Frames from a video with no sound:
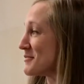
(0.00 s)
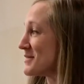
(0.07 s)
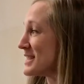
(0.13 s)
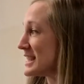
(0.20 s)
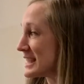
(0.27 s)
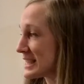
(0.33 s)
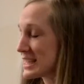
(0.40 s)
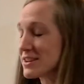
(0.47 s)

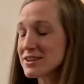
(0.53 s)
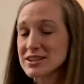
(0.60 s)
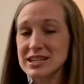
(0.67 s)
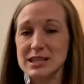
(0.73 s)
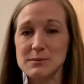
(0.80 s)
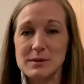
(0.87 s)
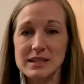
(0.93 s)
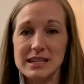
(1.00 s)
This year
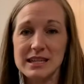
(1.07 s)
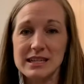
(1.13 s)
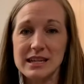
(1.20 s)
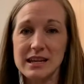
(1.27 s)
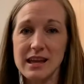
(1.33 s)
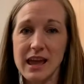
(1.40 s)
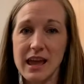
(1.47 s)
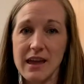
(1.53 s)
she's been
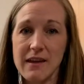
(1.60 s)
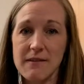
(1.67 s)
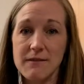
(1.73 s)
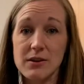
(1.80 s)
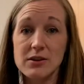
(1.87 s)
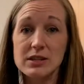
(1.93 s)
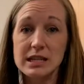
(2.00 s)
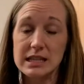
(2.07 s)
teaching a
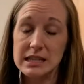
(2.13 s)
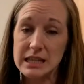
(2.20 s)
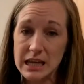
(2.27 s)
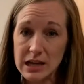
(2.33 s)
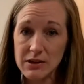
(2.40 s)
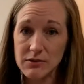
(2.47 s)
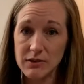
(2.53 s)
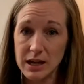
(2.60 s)
1st and
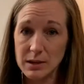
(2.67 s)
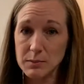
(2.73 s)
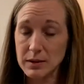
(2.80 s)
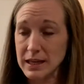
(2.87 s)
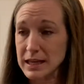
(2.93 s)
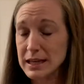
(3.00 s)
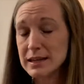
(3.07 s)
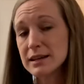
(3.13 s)
2nd grade
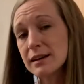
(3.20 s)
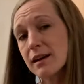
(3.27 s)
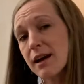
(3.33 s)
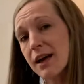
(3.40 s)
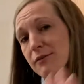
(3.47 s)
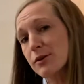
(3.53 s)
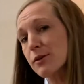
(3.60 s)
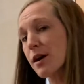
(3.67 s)
blend, and I'll
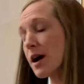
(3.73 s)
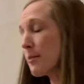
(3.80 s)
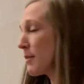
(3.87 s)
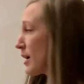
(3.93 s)
have you come